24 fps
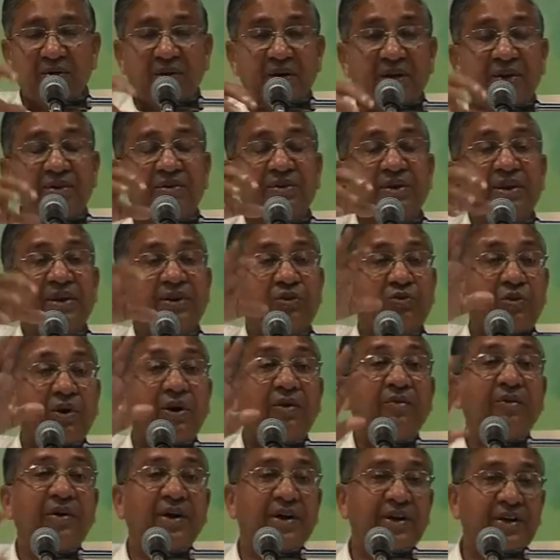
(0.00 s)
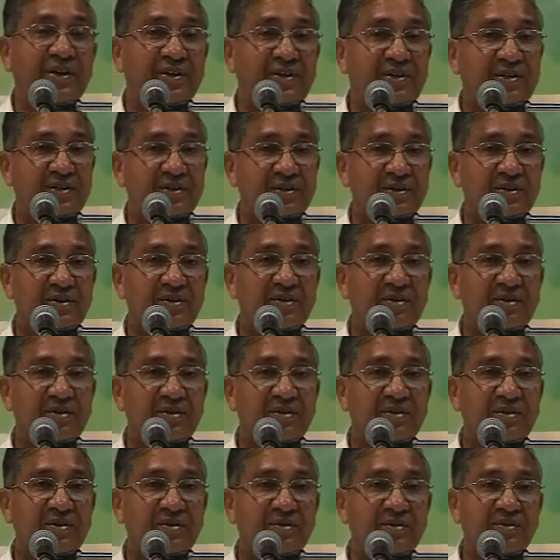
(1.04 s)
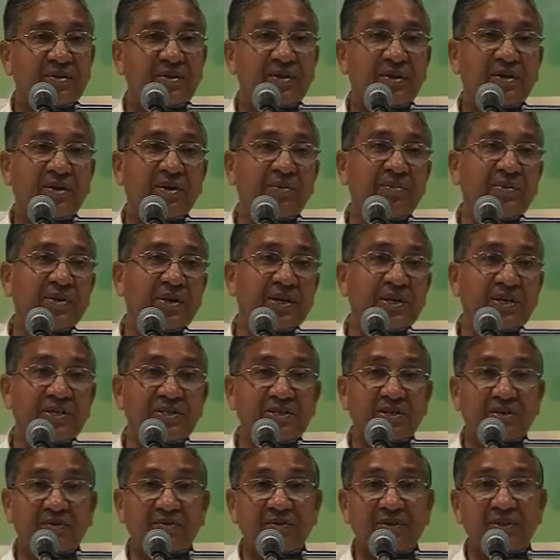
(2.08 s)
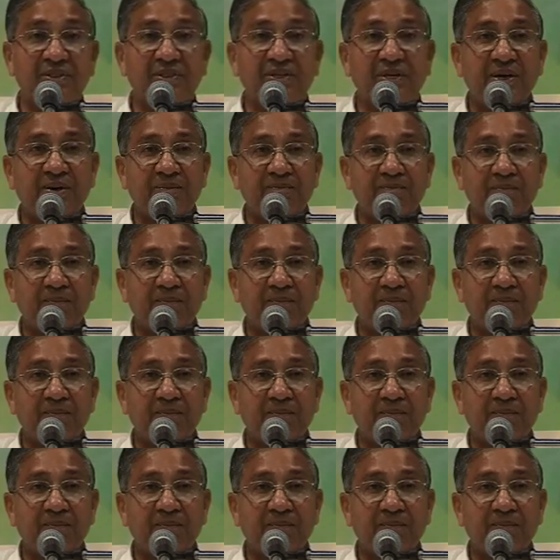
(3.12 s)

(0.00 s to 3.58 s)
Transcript: I try to avoid the communication with them.